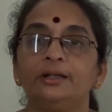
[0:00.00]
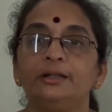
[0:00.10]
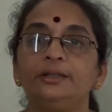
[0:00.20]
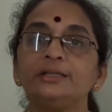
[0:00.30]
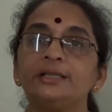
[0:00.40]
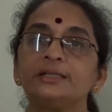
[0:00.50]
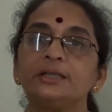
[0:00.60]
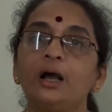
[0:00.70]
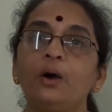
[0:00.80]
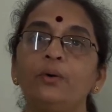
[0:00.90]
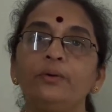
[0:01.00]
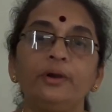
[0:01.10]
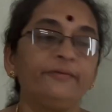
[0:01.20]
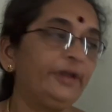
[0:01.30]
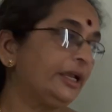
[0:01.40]
This is how
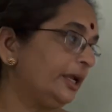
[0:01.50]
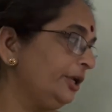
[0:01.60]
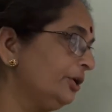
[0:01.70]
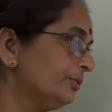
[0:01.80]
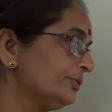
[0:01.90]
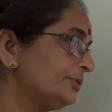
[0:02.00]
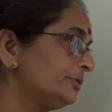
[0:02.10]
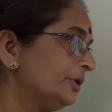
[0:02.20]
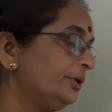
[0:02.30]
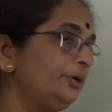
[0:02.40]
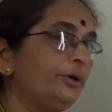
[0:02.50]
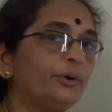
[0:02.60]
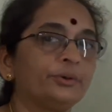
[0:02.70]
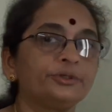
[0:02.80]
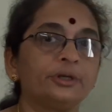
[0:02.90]
we can use
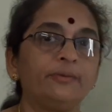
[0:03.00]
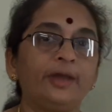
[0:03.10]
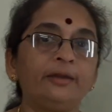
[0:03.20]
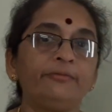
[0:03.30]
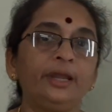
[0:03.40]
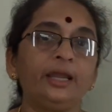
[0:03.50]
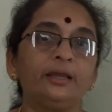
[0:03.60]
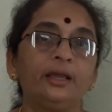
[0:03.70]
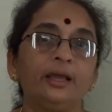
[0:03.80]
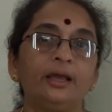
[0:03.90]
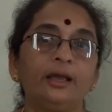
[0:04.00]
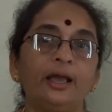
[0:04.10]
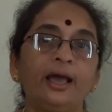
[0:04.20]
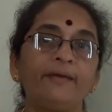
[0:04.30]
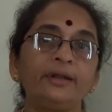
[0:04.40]
note when we
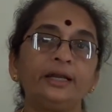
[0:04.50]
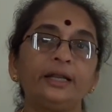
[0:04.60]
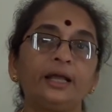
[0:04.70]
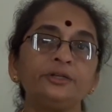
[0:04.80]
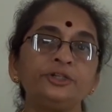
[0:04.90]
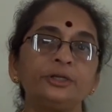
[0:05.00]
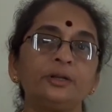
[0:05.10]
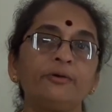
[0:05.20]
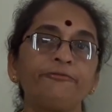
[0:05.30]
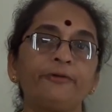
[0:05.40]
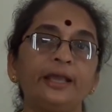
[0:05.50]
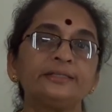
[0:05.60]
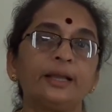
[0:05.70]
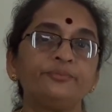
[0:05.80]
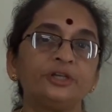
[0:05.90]
have an attention of a
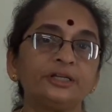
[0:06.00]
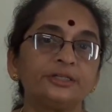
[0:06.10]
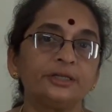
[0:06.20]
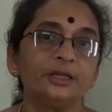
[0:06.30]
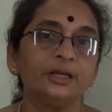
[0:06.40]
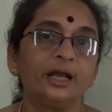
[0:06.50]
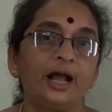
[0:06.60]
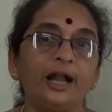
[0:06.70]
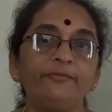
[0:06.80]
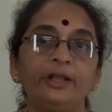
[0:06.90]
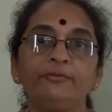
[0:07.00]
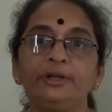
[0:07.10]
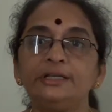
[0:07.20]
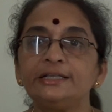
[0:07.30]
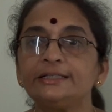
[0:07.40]
subject and when
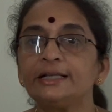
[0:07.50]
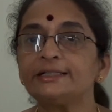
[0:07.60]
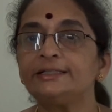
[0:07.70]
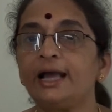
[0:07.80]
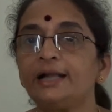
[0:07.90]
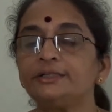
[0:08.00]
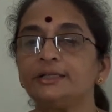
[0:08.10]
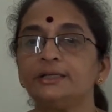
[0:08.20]
we discuss that